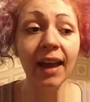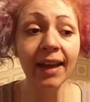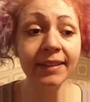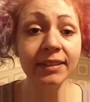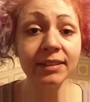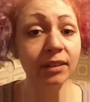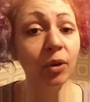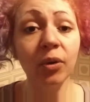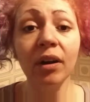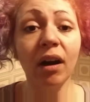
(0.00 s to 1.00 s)
and it's
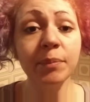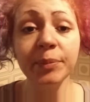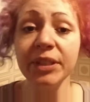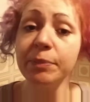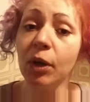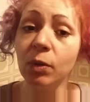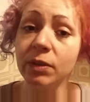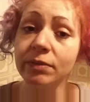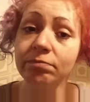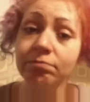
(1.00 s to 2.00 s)
low carb meatballs.